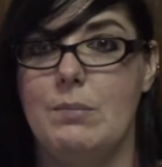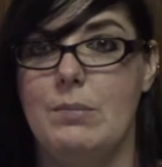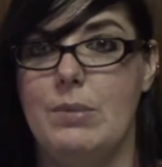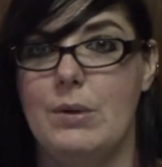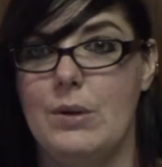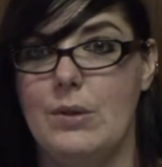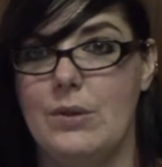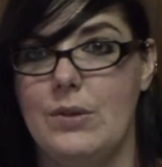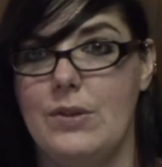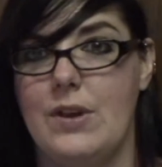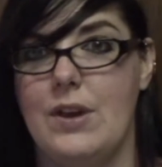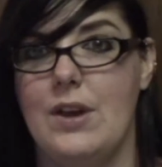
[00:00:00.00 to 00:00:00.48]

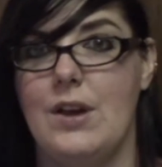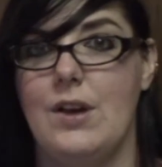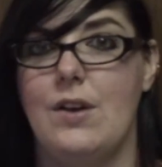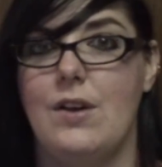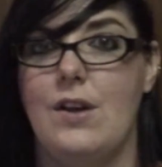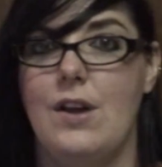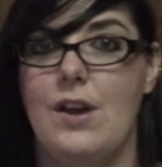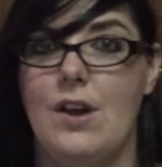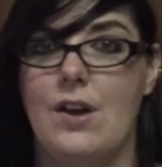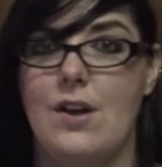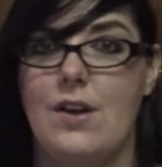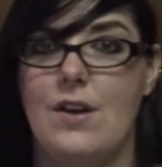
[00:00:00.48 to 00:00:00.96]
both
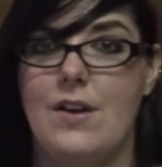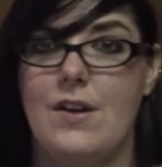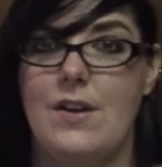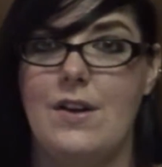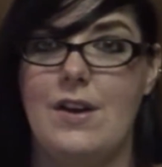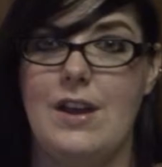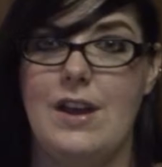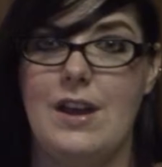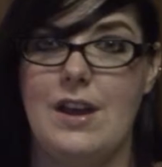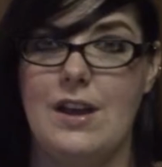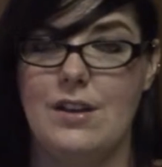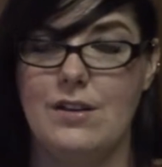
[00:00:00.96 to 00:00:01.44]
Carry On
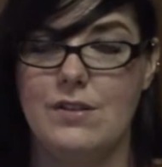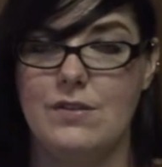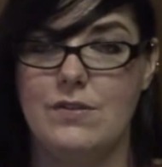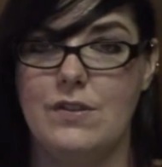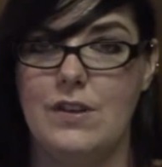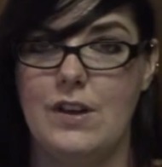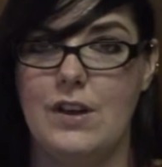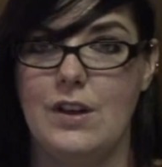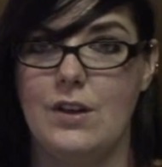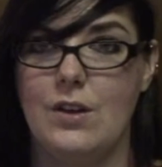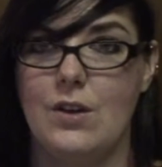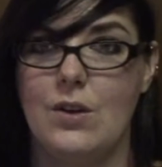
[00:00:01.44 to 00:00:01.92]
and
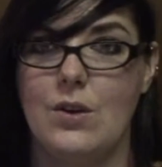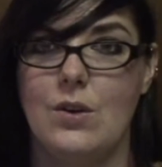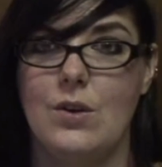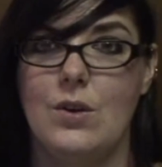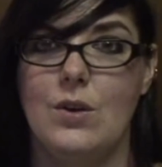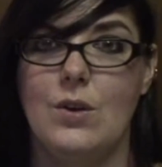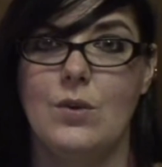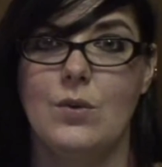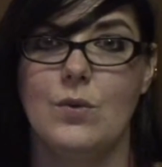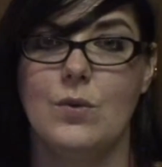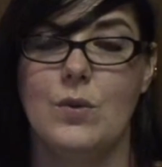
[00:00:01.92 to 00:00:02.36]
Fangirl,